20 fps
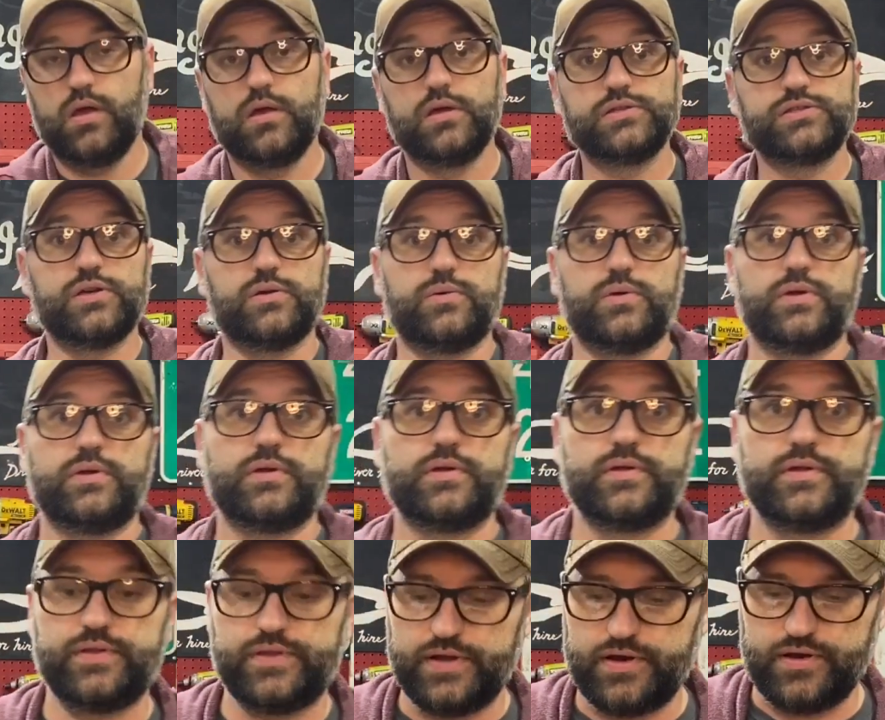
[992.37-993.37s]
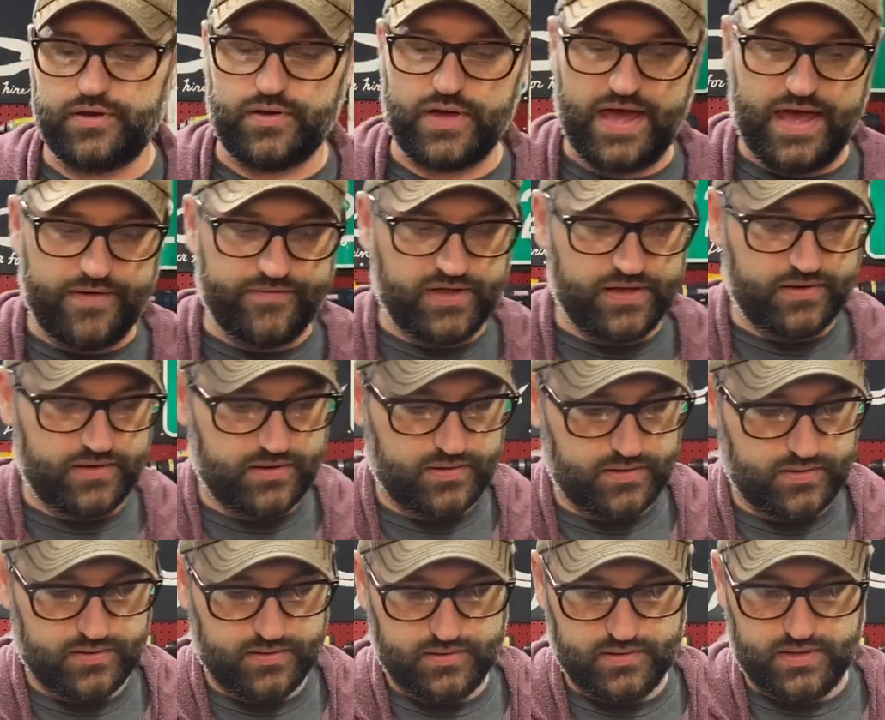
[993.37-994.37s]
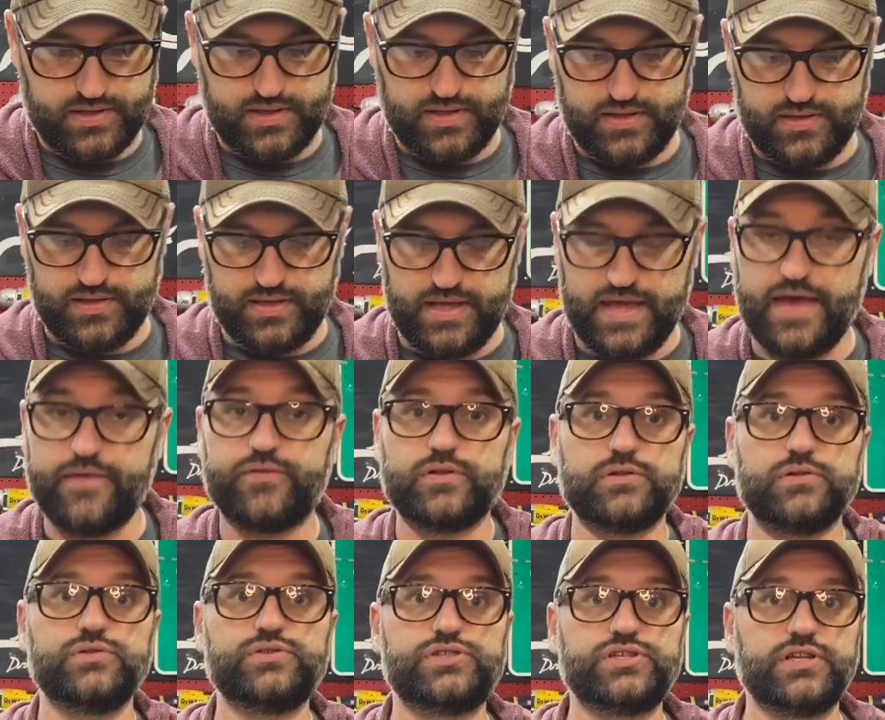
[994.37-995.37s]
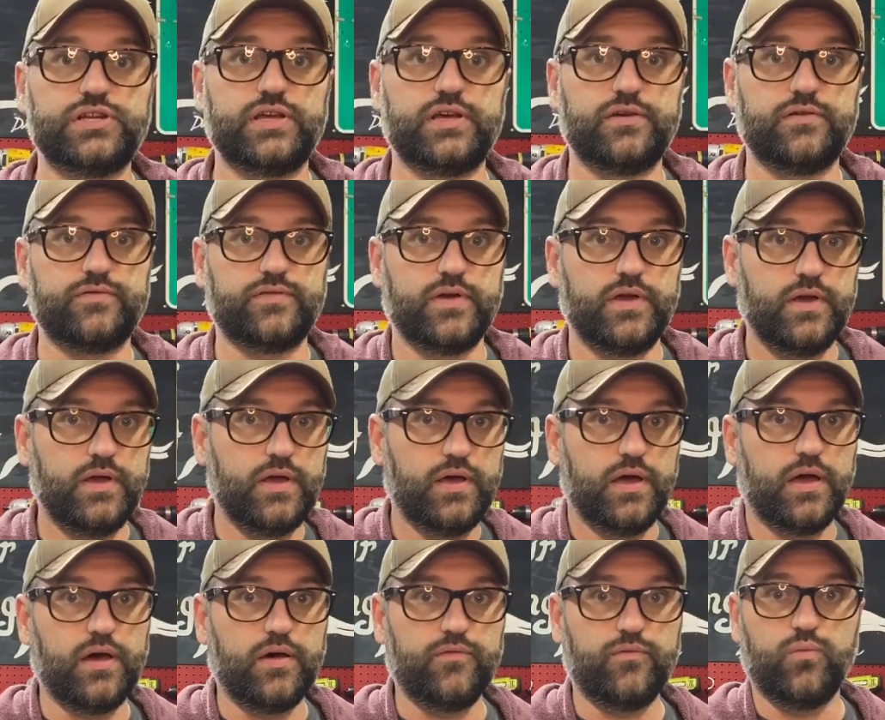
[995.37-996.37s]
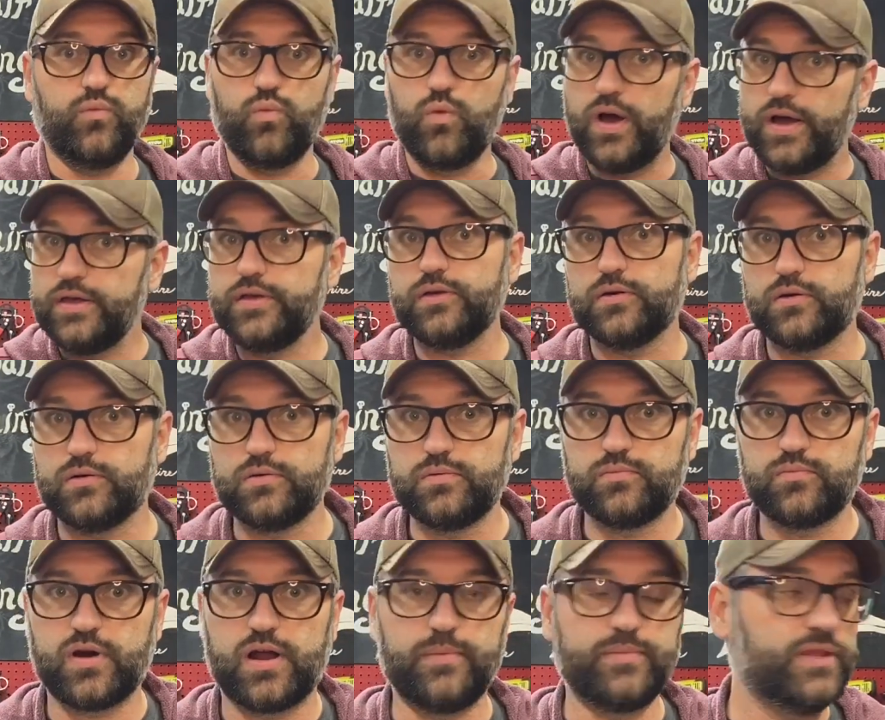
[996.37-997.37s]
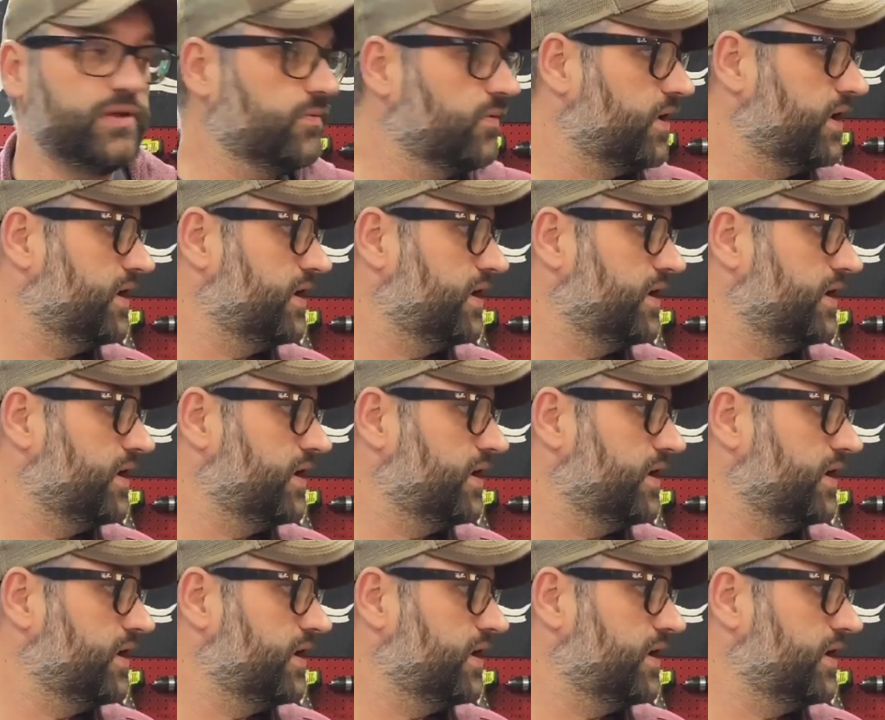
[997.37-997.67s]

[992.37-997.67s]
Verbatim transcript: So there you have it, the, the evolution of, of what you'll probably run